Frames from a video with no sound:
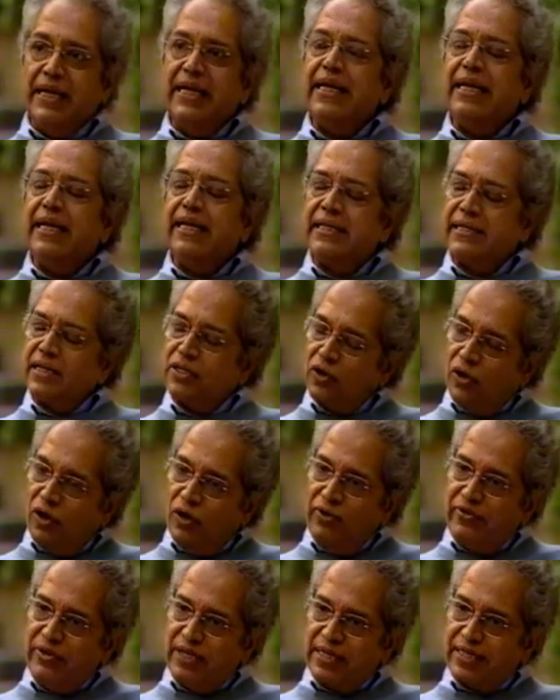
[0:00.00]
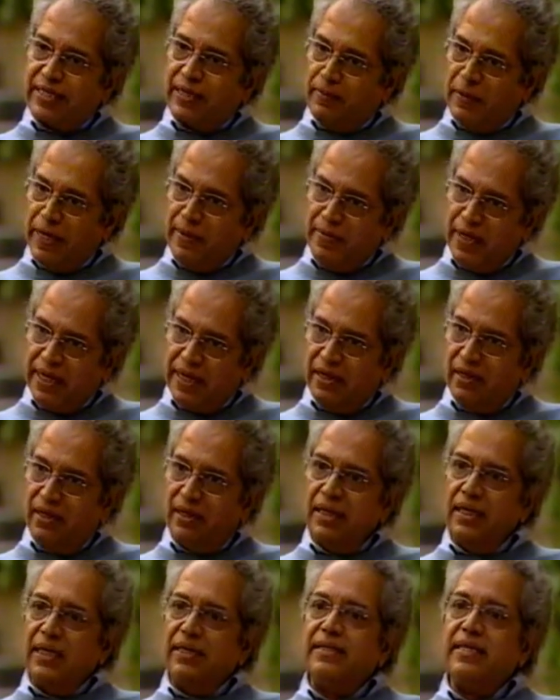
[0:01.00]
It is always subliminal.
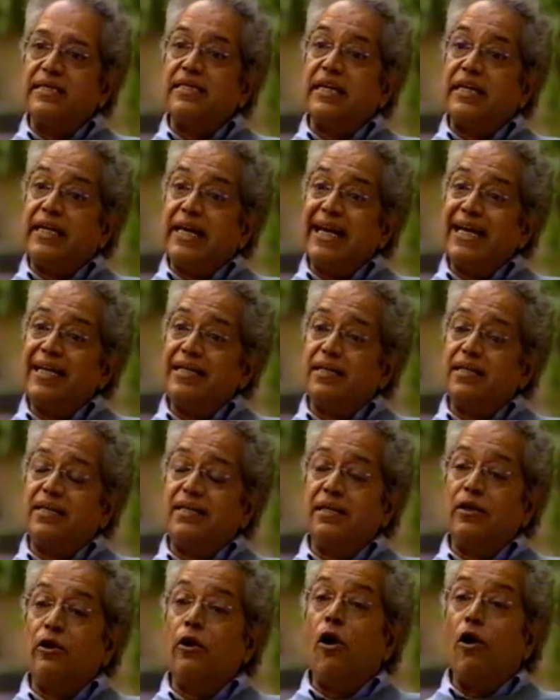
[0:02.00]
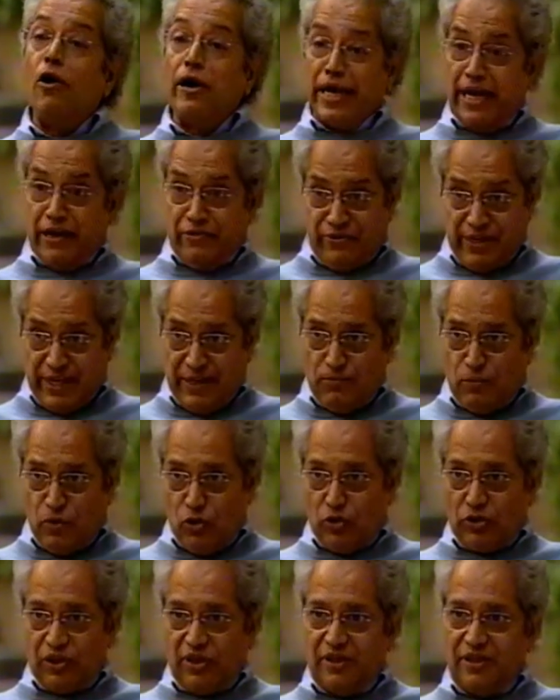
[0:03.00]
There's a great longing in both,
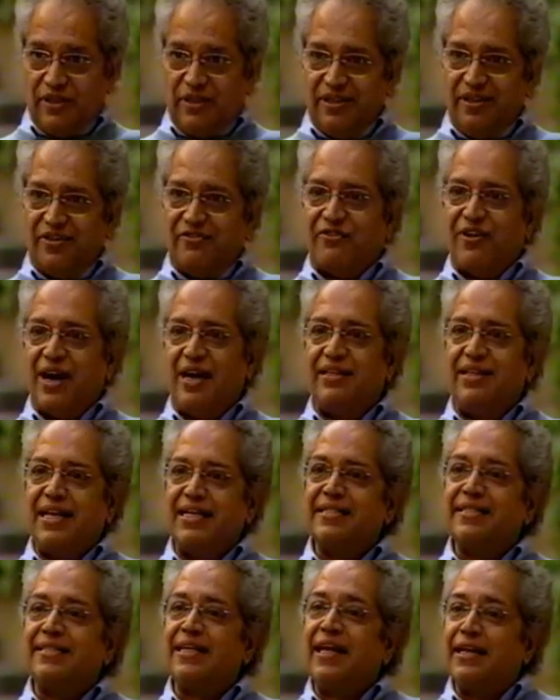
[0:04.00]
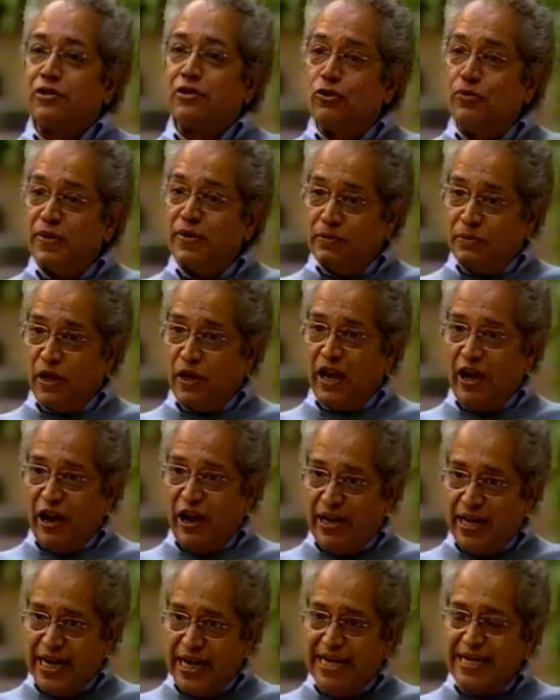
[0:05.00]
the father and son, to be
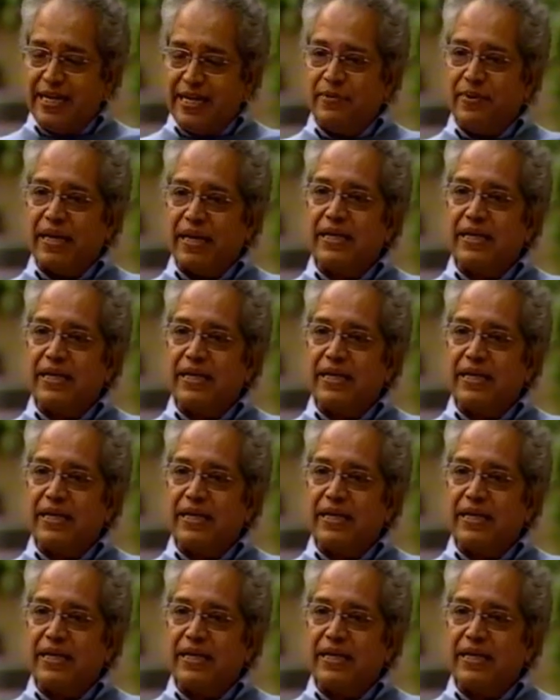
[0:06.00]
intimate.